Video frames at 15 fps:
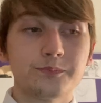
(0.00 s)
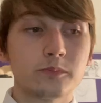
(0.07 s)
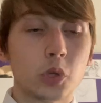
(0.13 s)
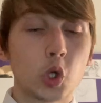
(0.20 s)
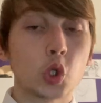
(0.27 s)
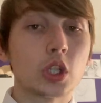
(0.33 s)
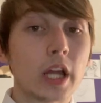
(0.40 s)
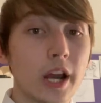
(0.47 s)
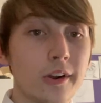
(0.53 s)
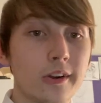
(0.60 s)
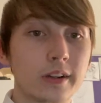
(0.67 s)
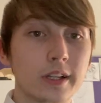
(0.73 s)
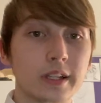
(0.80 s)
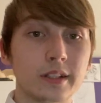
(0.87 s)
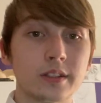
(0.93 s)

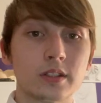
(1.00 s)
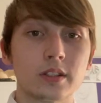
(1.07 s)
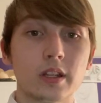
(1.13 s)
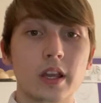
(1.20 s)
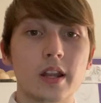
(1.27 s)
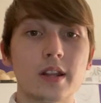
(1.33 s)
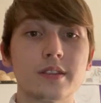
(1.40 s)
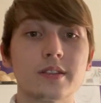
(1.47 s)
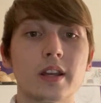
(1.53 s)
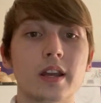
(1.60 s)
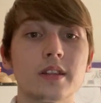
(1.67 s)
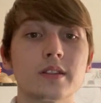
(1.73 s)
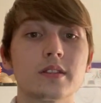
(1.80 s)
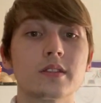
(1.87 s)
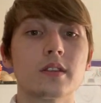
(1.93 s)
polarities in a
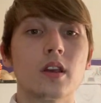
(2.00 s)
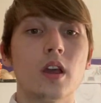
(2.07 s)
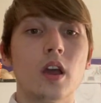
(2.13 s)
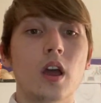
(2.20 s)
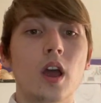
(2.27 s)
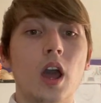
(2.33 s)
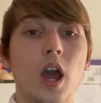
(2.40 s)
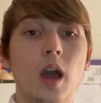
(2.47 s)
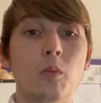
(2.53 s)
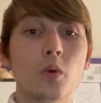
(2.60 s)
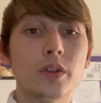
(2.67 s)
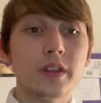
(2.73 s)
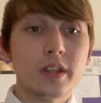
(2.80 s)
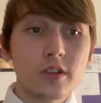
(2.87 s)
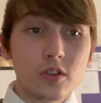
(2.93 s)
sense.
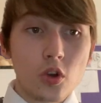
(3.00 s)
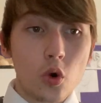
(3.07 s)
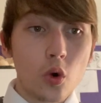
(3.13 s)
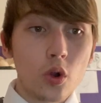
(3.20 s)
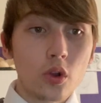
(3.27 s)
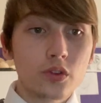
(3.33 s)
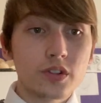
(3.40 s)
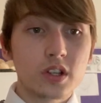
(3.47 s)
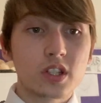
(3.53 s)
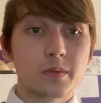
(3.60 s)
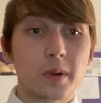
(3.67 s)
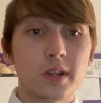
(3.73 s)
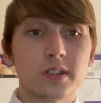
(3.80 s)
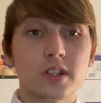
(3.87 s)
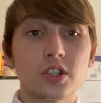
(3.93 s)
When these coils
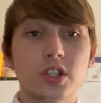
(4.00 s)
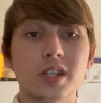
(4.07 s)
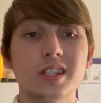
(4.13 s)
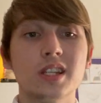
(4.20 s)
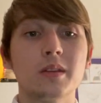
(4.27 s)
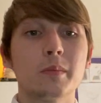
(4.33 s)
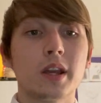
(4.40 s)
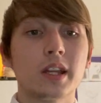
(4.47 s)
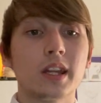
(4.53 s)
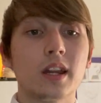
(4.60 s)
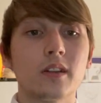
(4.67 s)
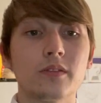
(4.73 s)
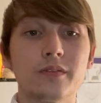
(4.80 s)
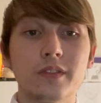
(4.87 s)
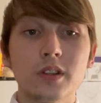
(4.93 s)
experience the changing
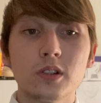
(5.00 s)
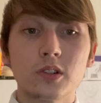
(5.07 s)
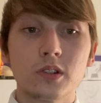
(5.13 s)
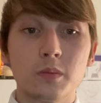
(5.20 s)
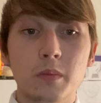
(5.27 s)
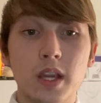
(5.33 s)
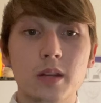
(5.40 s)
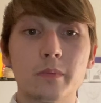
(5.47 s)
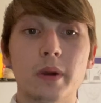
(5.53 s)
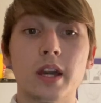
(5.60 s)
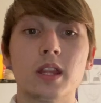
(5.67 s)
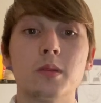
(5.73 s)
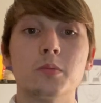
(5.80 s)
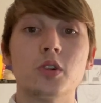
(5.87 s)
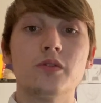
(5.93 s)
magnetic field made
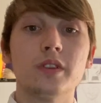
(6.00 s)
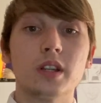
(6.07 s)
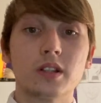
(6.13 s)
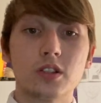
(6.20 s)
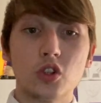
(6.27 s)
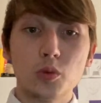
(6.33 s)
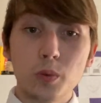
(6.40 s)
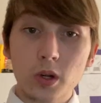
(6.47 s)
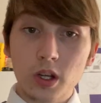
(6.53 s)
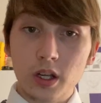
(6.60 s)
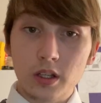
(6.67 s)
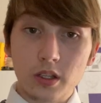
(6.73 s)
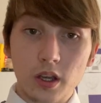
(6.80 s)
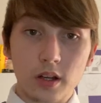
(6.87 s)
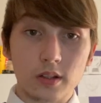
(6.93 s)
by the moving
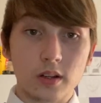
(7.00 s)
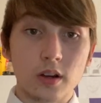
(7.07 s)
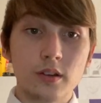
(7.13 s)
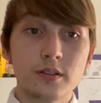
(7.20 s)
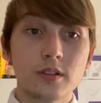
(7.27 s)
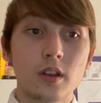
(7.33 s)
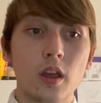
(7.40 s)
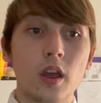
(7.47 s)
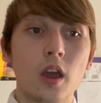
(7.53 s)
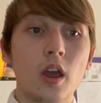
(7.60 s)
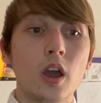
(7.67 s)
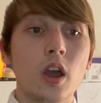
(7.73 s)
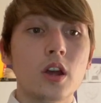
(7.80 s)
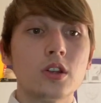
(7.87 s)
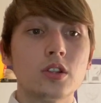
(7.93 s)
superconductors,
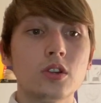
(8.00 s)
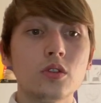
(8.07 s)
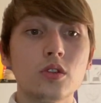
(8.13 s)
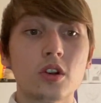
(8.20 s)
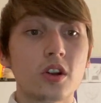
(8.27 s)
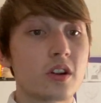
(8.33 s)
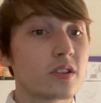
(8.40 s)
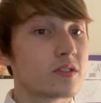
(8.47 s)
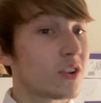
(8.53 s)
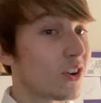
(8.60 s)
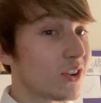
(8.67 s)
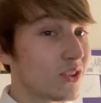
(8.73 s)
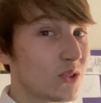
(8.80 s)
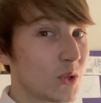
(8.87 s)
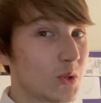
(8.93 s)
two currents
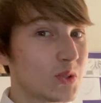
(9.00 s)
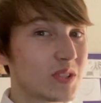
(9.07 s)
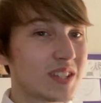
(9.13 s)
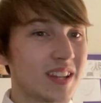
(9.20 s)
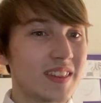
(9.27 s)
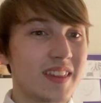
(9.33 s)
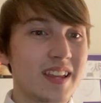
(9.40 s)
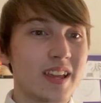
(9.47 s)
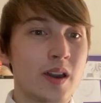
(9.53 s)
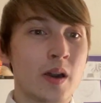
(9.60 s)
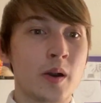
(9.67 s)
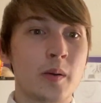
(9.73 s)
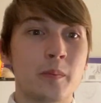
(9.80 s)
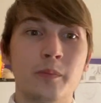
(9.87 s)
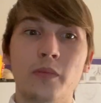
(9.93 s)
are induced and the
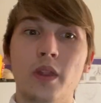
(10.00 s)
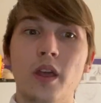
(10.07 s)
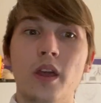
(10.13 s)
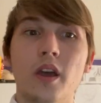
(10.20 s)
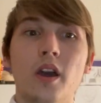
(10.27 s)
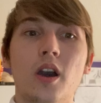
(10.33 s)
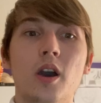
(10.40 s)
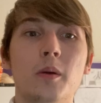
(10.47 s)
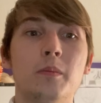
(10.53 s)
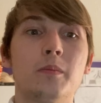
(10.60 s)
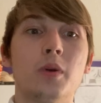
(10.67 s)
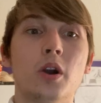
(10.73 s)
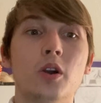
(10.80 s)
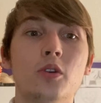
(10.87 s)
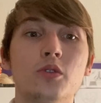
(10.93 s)

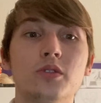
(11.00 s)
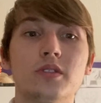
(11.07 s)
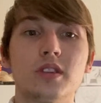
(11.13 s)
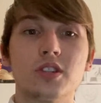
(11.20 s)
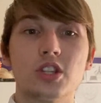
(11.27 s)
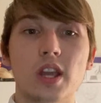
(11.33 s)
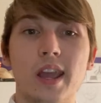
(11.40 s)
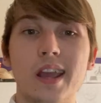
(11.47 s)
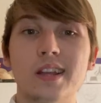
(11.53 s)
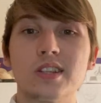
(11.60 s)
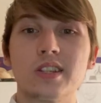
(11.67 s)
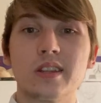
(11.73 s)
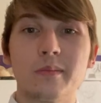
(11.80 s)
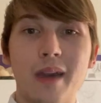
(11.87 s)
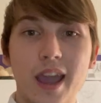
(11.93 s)
oppose the
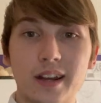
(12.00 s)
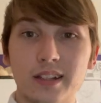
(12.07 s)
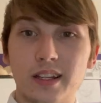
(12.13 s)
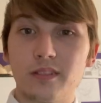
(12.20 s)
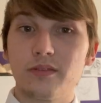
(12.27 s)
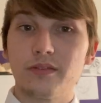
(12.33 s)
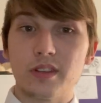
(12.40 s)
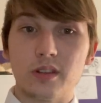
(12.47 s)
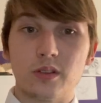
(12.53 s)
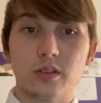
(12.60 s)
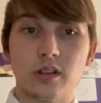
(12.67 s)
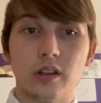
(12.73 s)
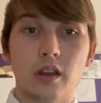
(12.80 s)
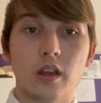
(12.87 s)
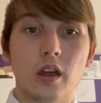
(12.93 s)
change in the magnet field.